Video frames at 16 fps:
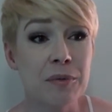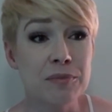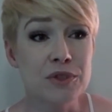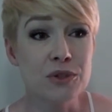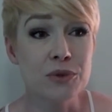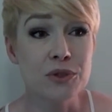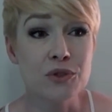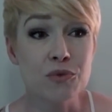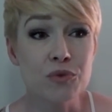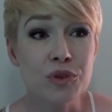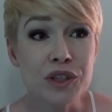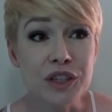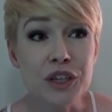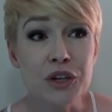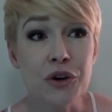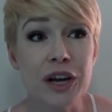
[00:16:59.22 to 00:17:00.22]
So it's
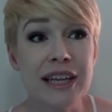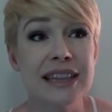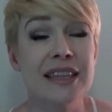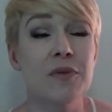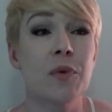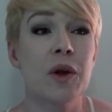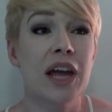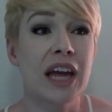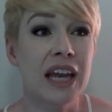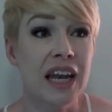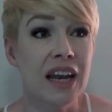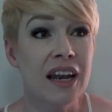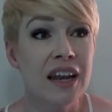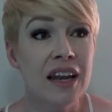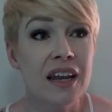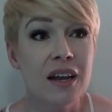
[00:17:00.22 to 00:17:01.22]
really great that we
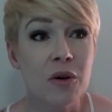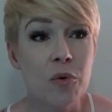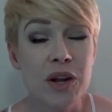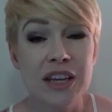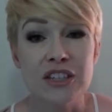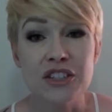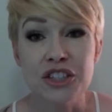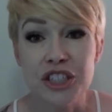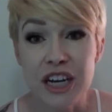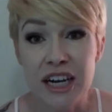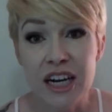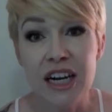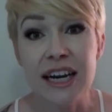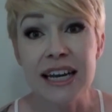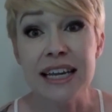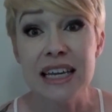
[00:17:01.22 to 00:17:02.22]
can
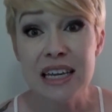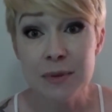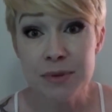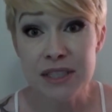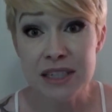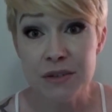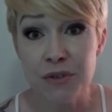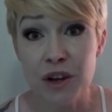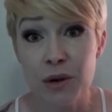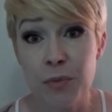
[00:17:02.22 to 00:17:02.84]
share. It keeps stuff out